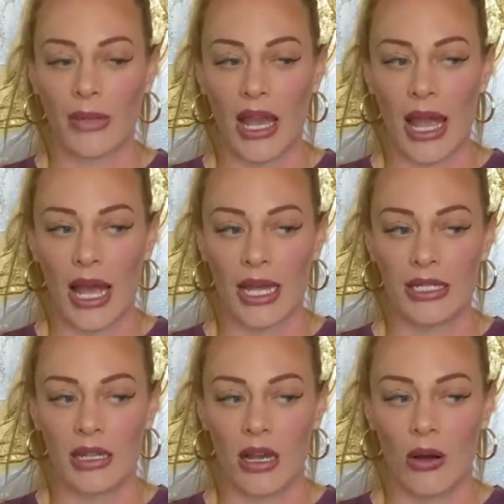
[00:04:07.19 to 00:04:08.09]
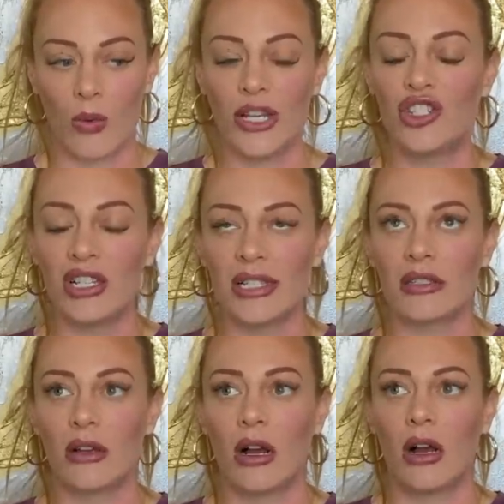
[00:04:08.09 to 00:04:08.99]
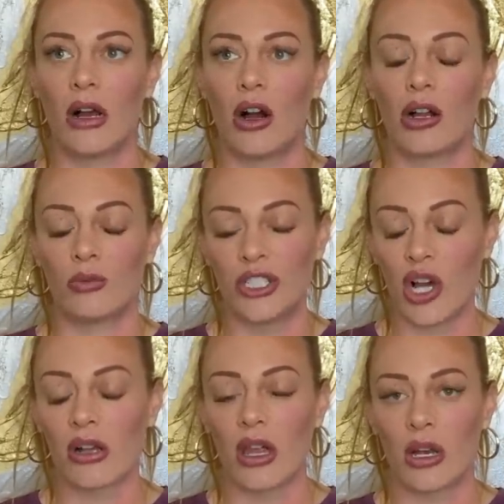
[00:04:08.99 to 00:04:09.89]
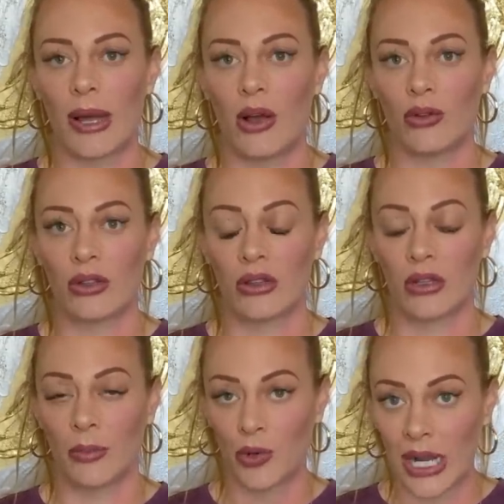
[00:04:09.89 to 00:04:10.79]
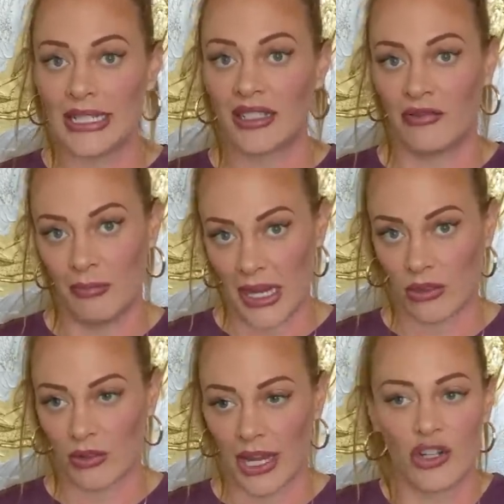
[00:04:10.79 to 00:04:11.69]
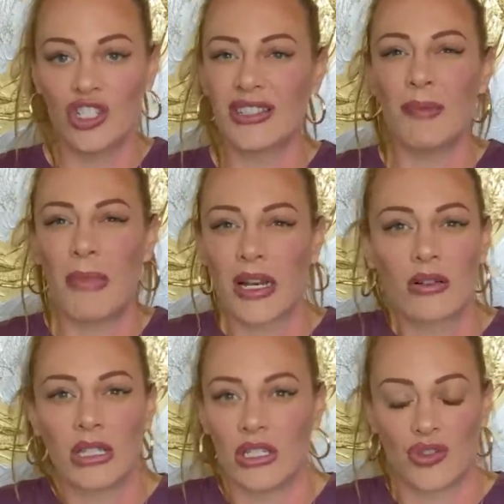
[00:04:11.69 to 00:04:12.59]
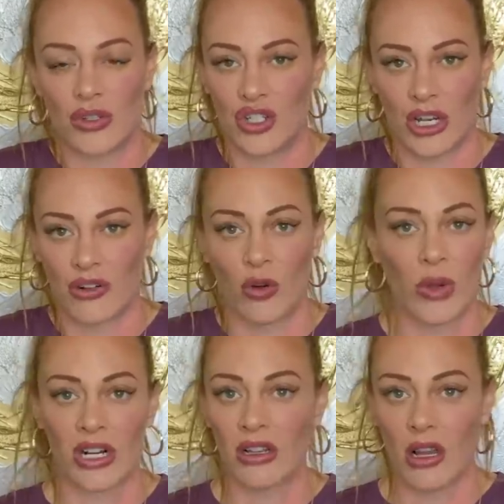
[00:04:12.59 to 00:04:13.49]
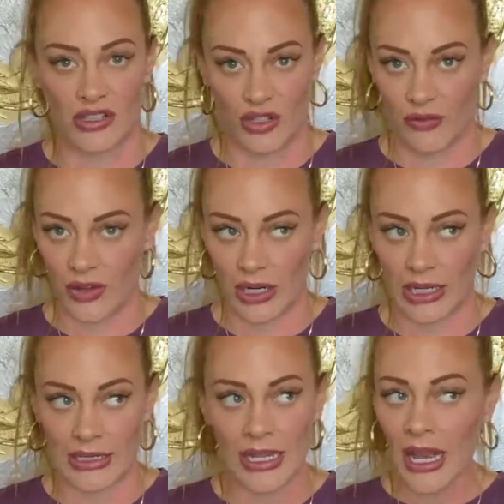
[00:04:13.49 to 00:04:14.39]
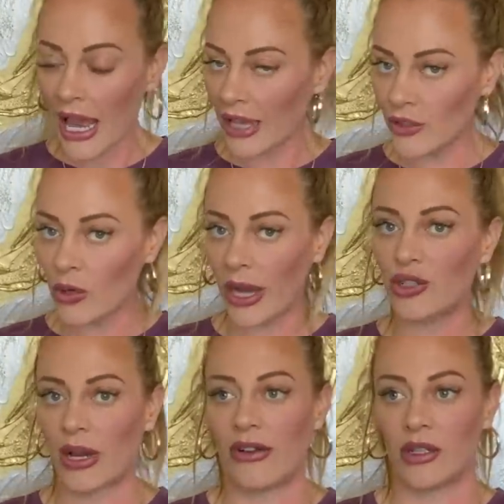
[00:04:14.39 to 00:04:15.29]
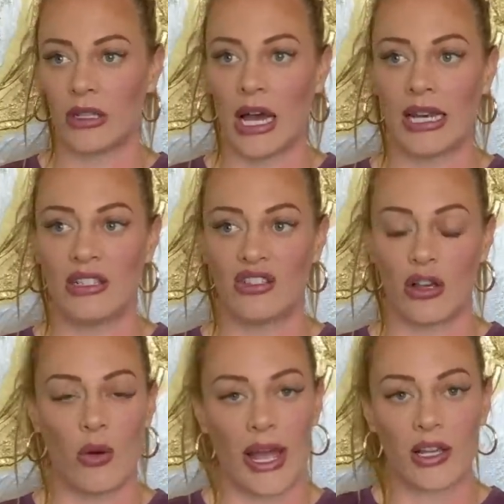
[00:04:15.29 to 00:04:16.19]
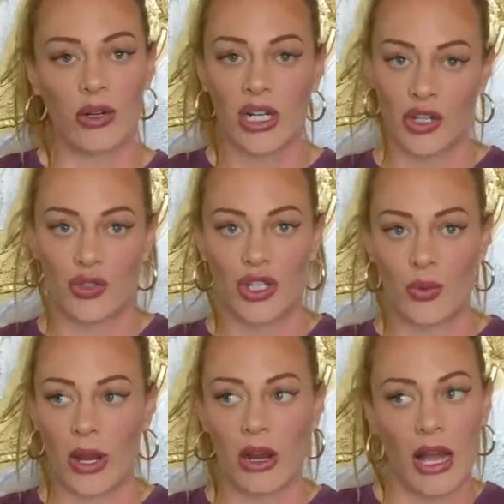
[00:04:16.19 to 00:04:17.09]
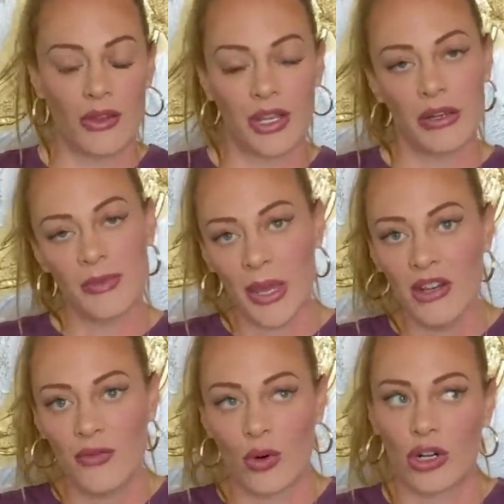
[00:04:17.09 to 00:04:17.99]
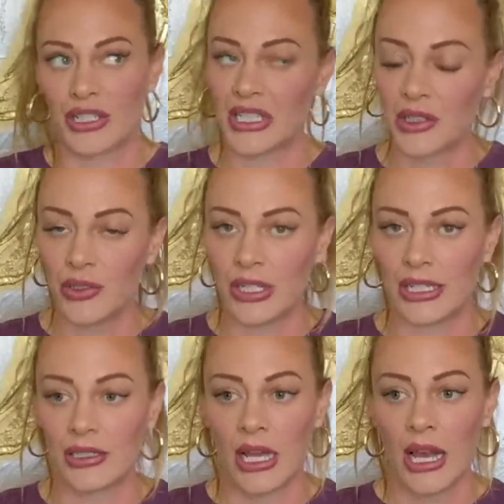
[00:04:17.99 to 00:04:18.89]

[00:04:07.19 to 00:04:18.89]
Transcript: And we just, we talk a lot about the price of medical care and just the medical industry in general and what a clusterfuck it is. And, you know, I travel a lot, and so I go to countries where healthcare is paid for. It's included.